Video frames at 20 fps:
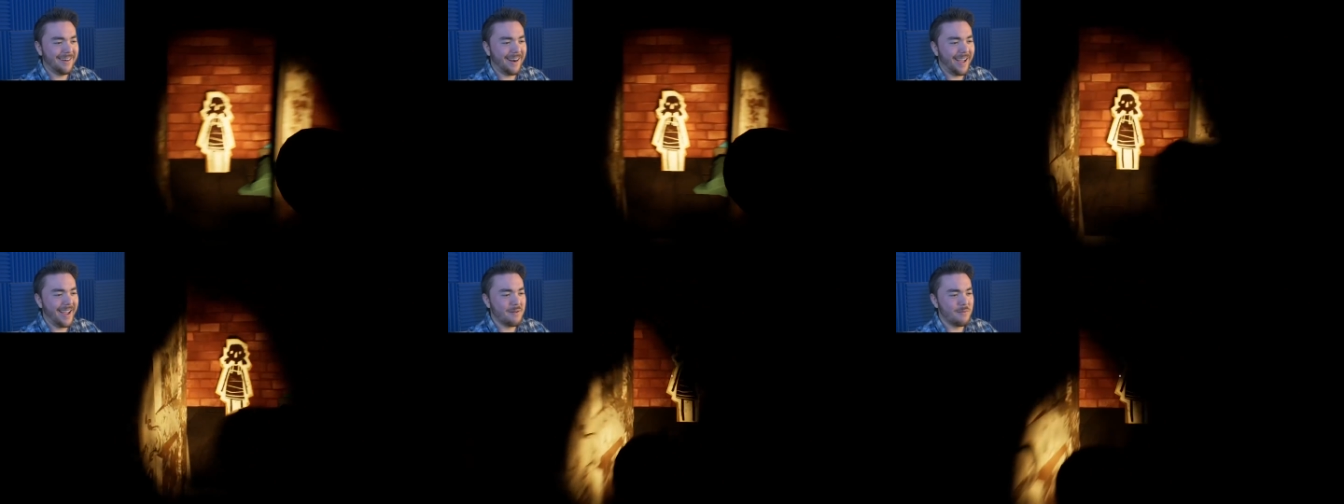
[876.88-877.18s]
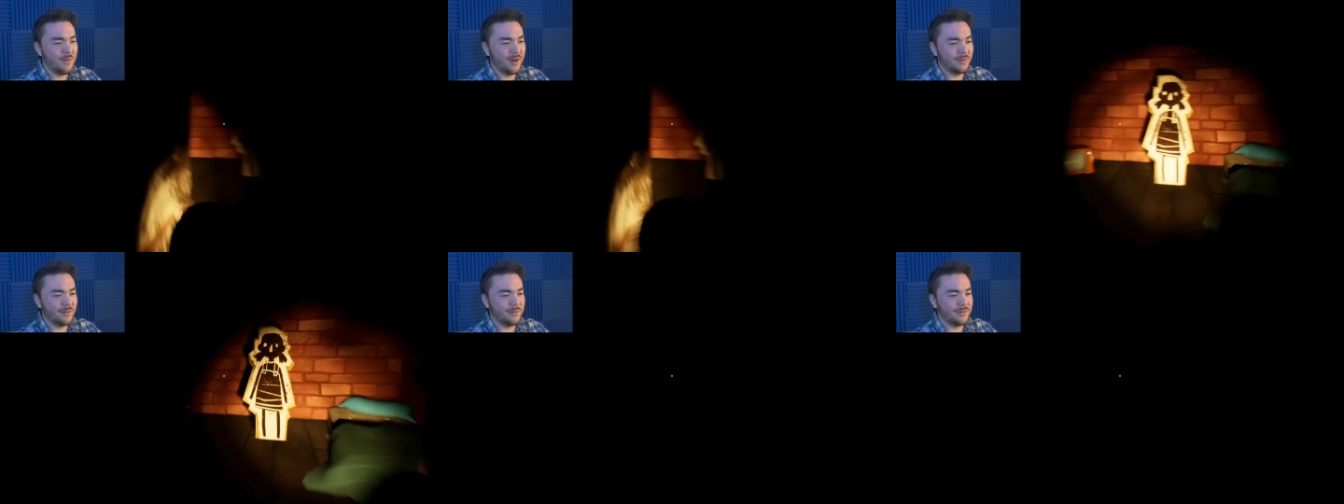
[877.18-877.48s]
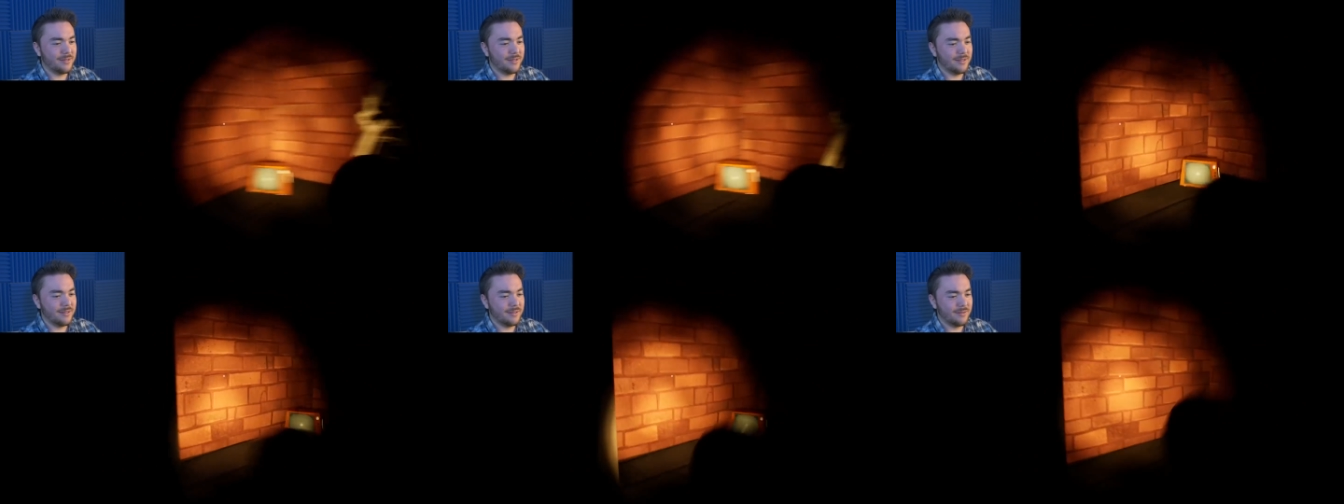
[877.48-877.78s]
All right,
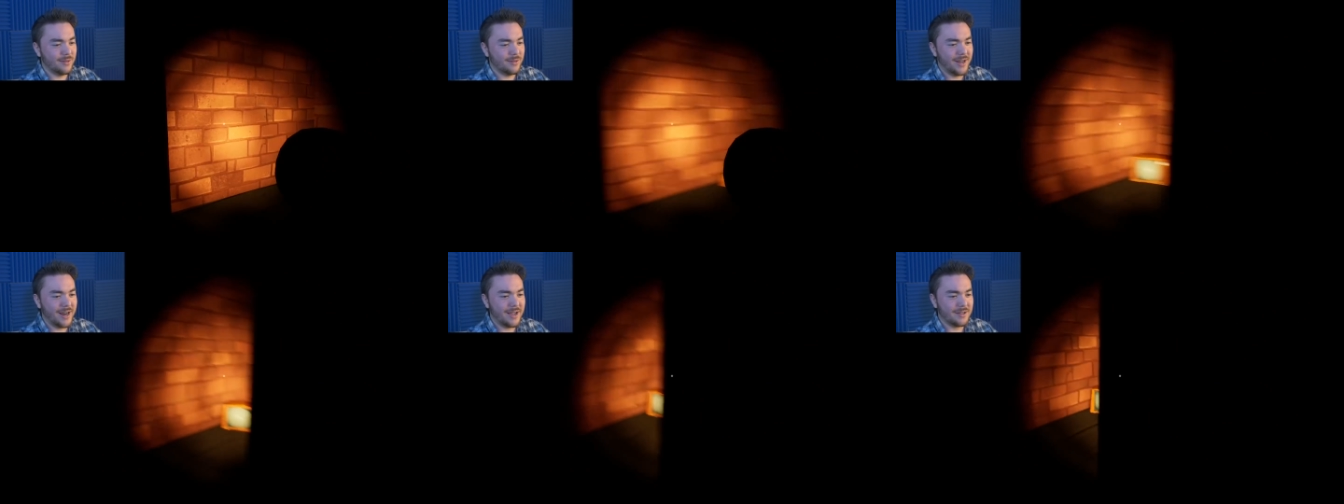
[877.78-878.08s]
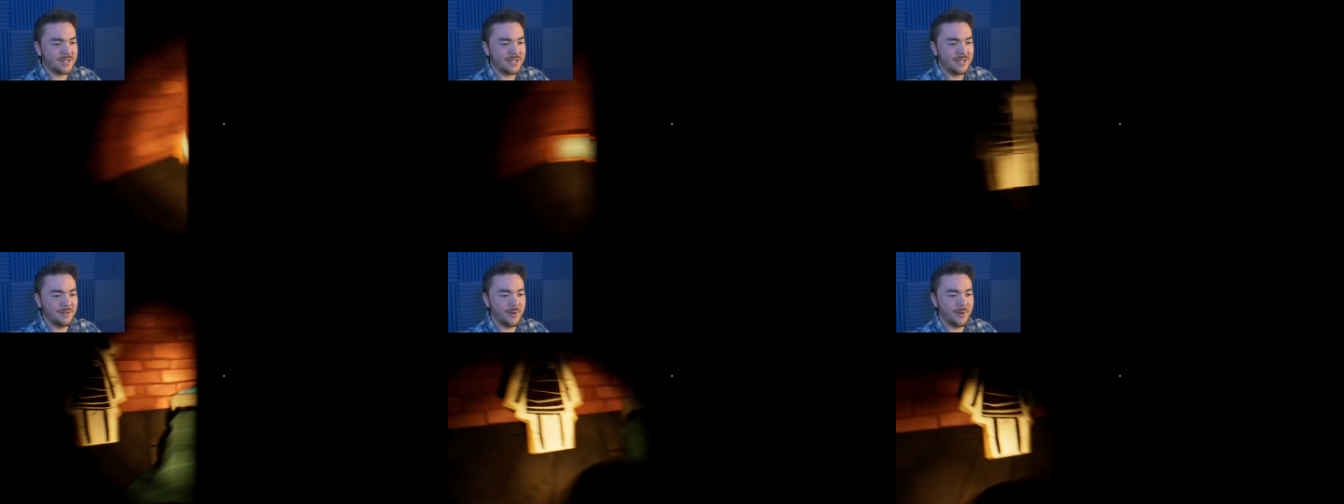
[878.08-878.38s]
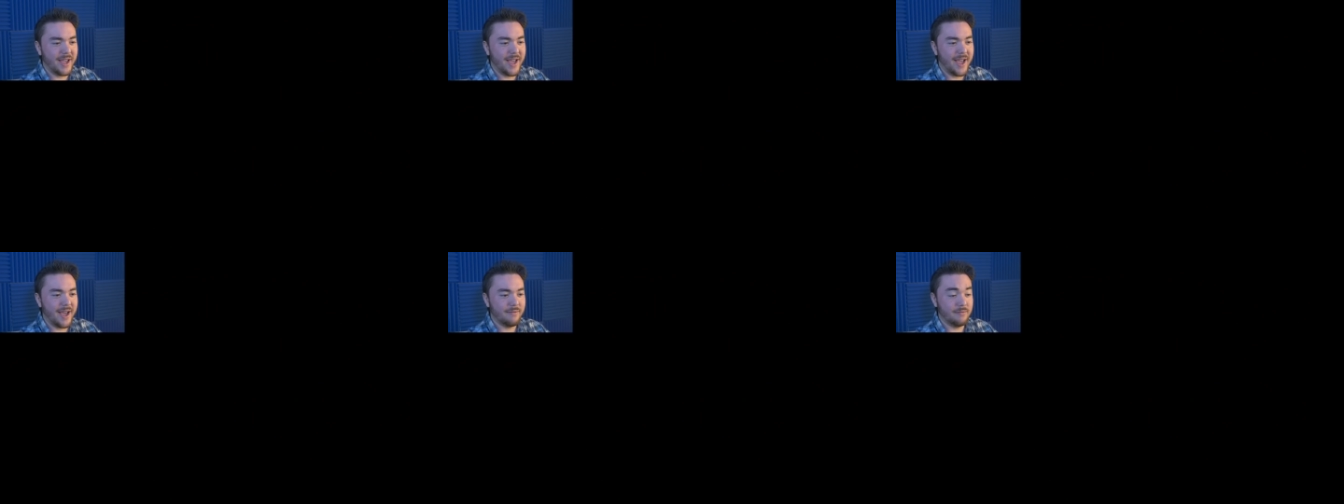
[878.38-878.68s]
well, what else do
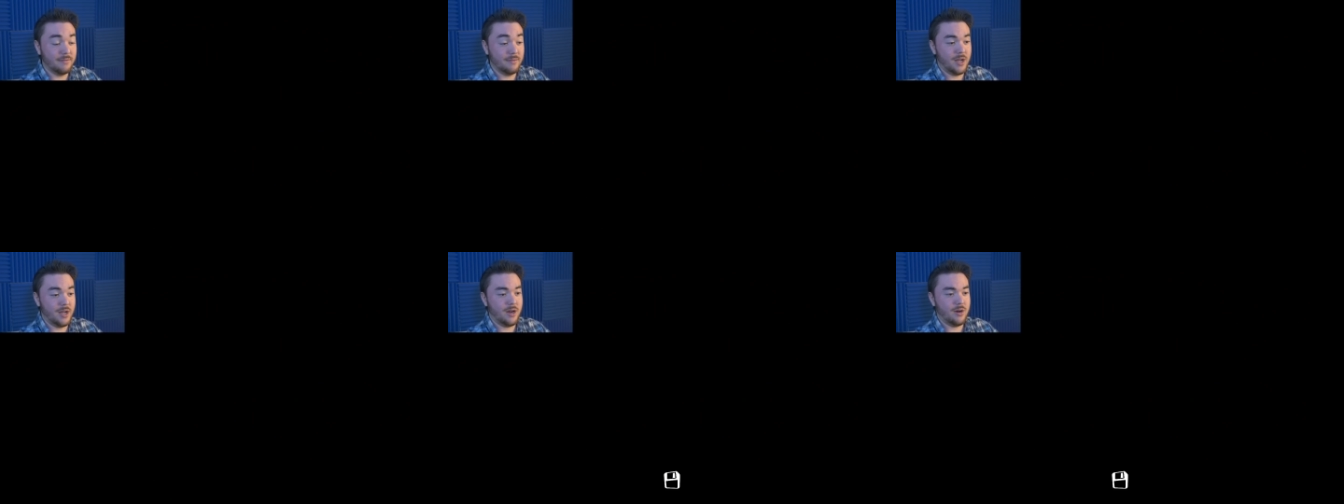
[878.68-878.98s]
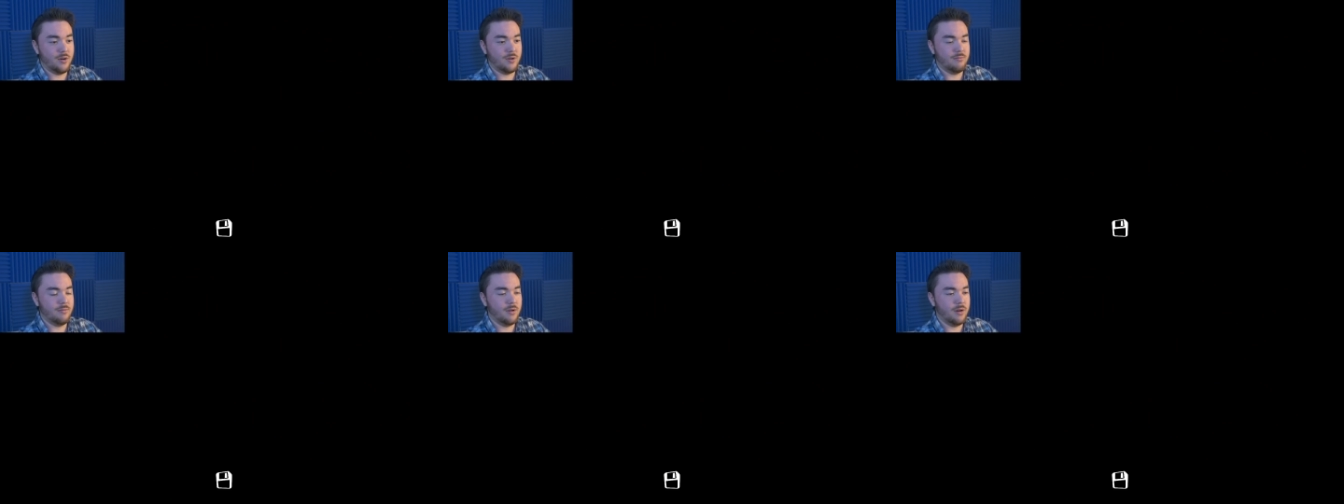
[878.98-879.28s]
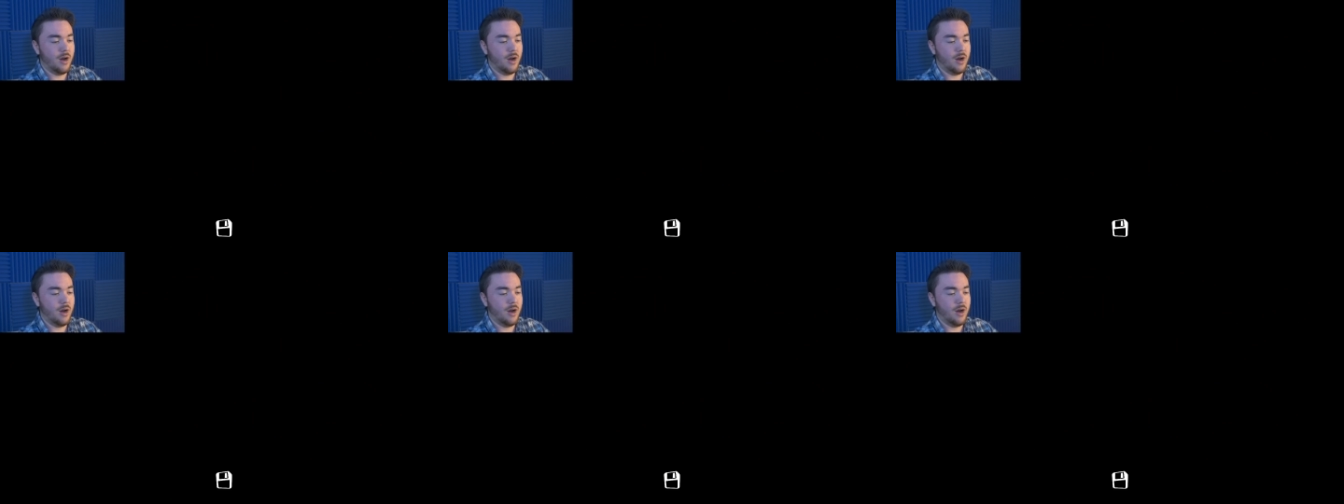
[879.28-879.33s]
we have? Oh,